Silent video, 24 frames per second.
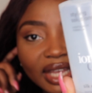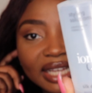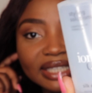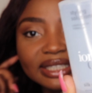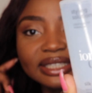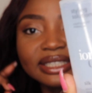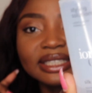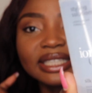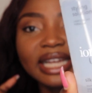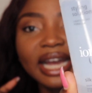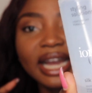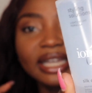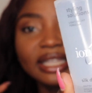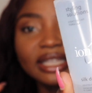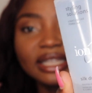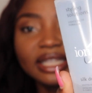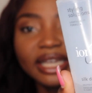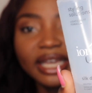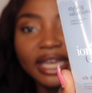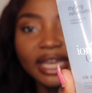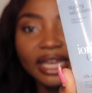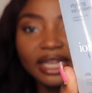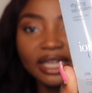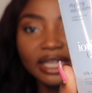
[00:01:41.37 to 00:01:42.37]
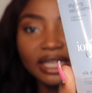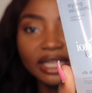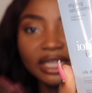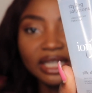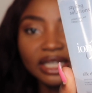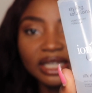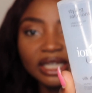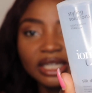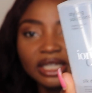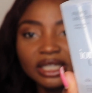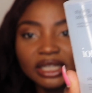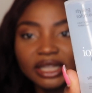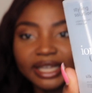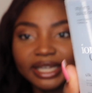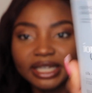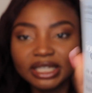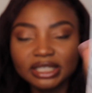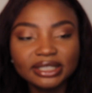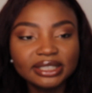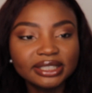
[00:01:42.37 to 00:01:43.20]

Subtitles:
styling like